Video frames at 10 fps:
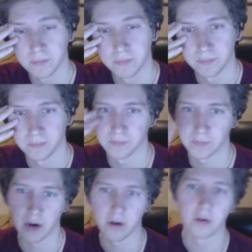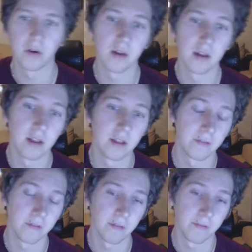I don't know.
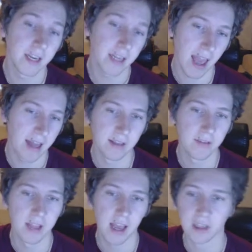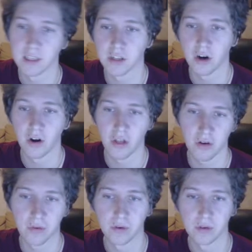Finn can't even take this card
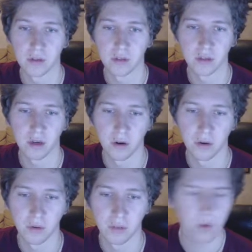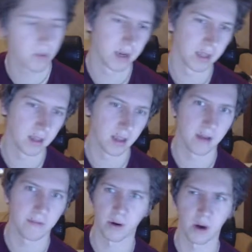though, so no one in
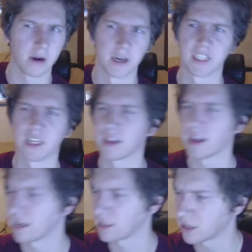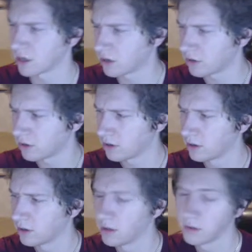the Forgotten Age can take this card,
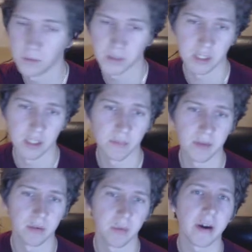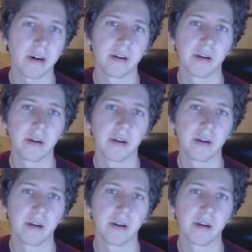which is a bit weird.